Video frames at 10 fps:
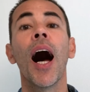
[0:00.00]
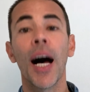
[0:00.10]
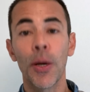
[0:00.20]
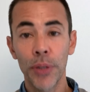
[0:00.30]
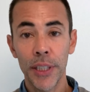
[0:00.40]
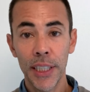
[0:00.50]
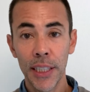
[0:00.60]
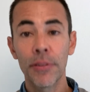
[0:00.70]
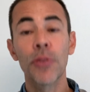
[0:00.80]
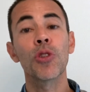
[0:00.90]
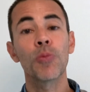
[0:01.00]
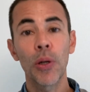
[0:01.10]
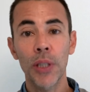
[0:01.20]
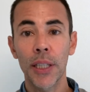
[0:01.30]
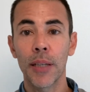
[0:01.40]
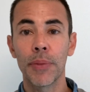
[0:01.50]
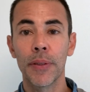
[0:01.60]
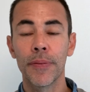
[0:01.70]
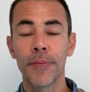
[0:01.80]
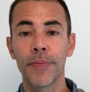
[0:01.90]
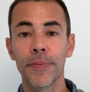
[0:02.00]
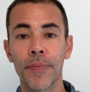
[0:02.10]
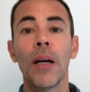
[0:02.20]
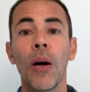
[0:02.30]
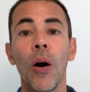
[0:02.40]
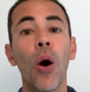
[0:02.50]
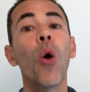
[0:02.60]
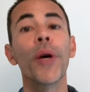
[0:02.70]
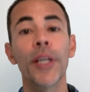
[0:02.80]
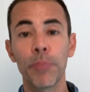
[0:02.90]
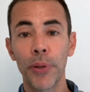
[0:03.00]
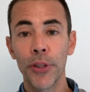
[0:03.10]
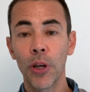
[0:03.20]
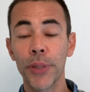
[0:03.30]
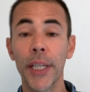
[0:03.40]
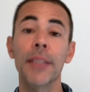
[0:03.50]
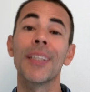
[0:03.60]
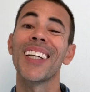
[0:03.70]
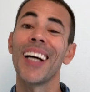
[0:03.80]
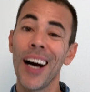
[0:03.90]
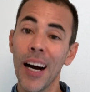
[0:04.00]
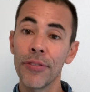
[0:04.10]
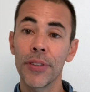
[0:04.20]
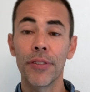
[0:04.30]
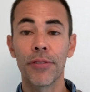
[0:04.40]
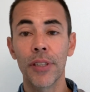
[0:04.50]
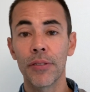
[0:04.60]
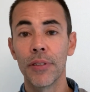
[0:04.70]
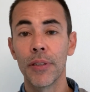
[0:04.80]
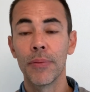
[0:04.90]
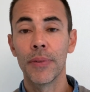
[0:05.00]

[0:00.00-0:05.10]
I want to give smoking up. Or we can put the object after the phrasal verb.